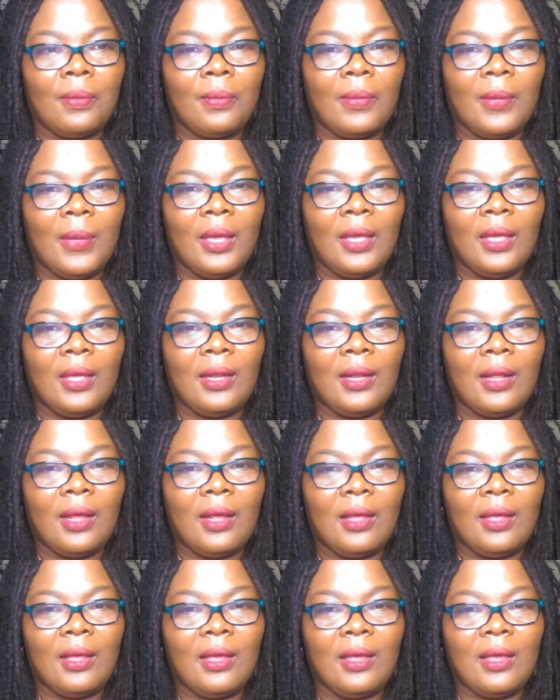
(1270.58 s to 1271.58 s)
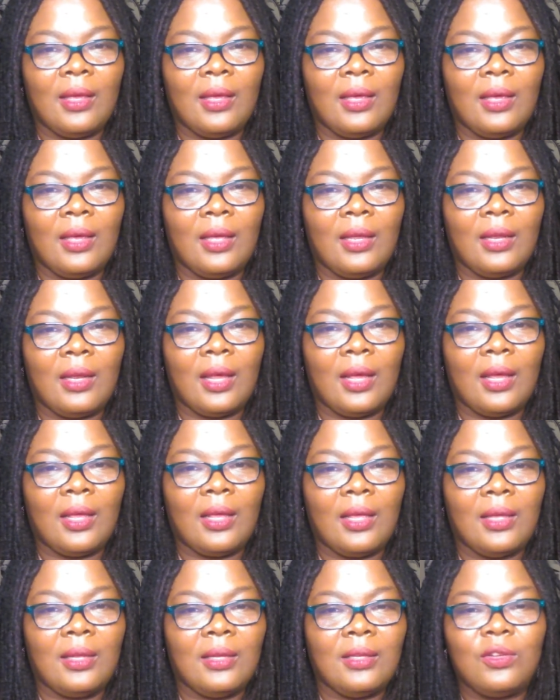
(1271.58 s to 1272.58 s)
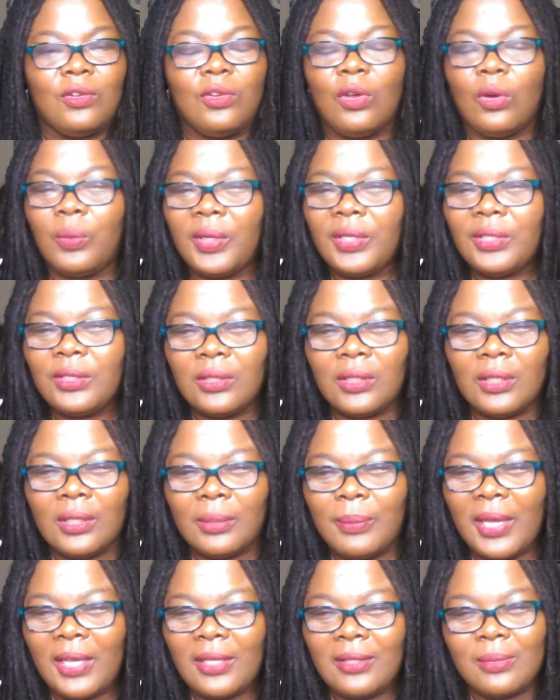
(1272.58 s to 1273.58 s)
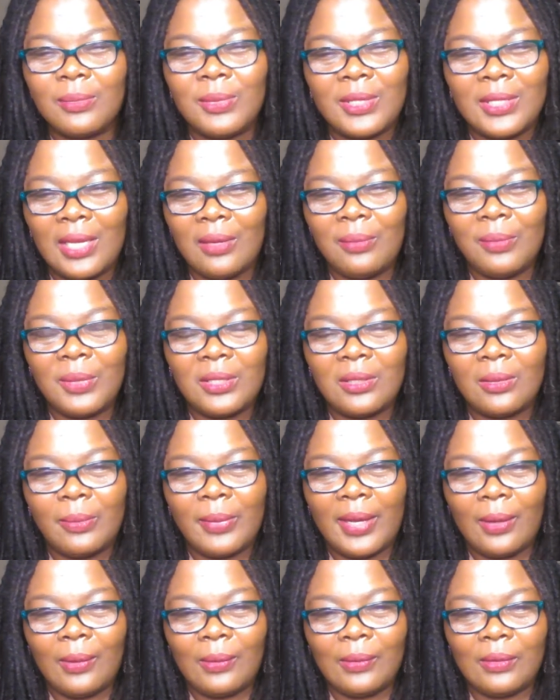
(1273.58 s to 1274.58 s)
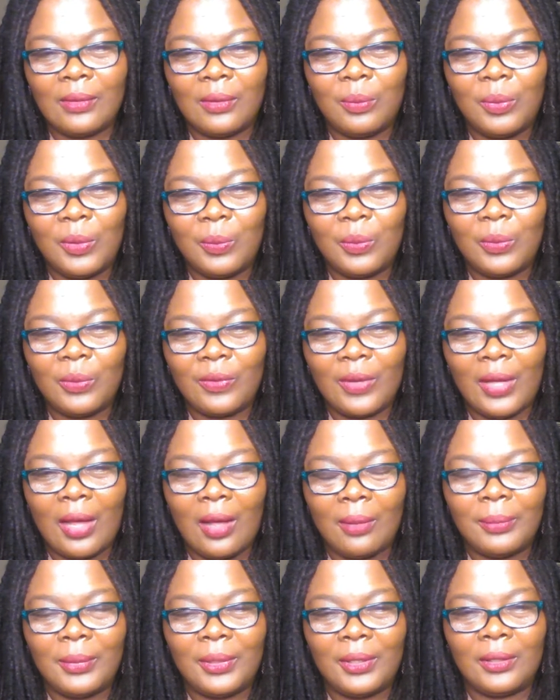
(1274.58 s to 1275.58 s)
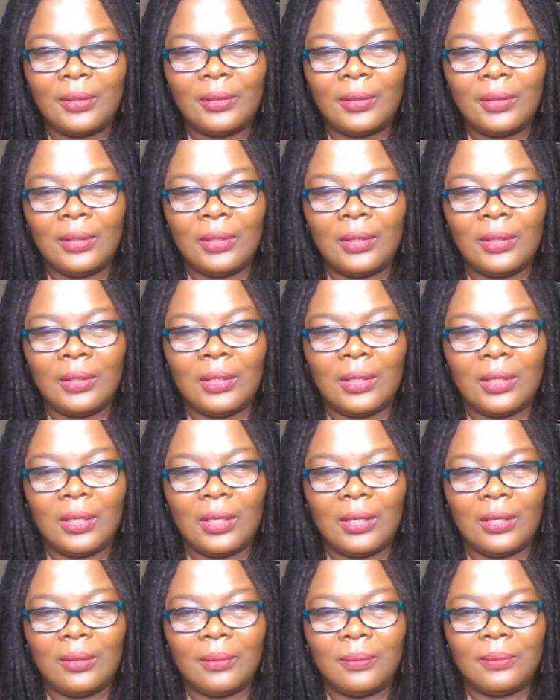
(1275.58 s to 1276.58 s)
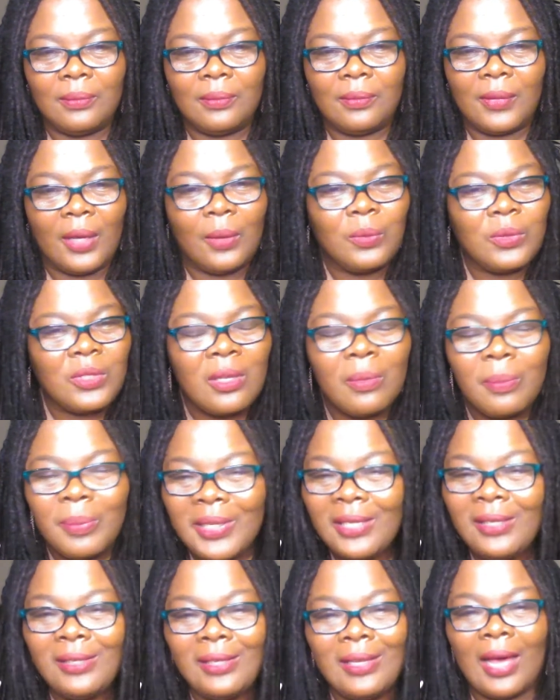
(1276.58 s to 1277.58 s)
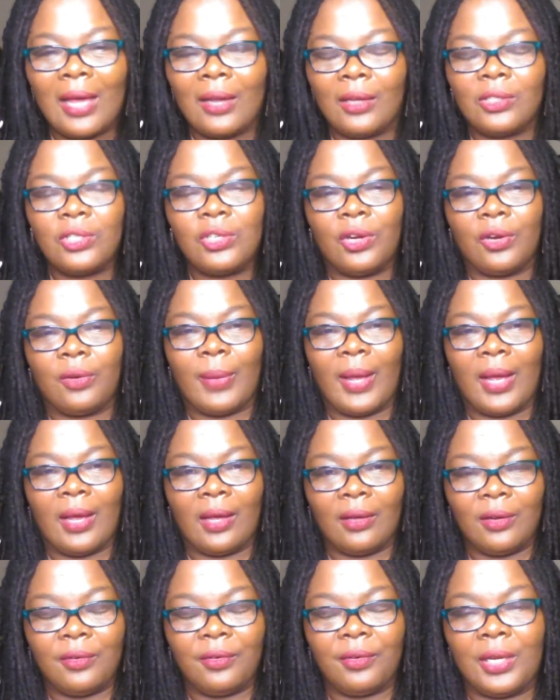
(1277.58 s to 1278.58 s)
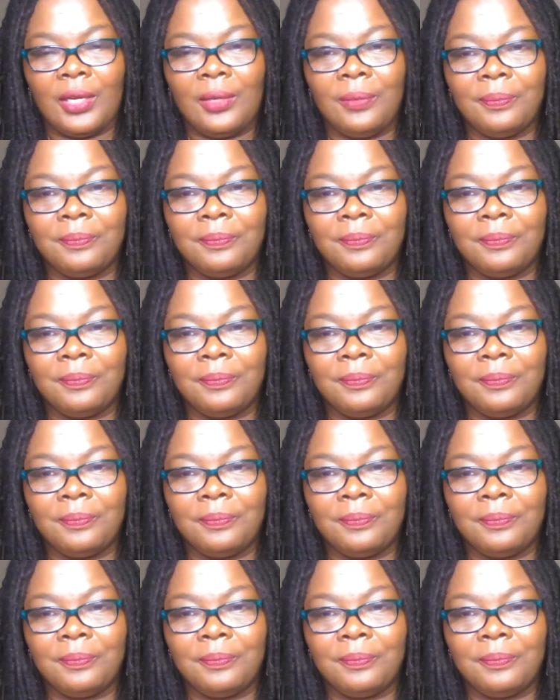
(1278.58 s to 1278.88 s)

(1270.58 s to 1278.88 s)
man, and made some statements about the people of Gambia. That was completely out of term. I agree.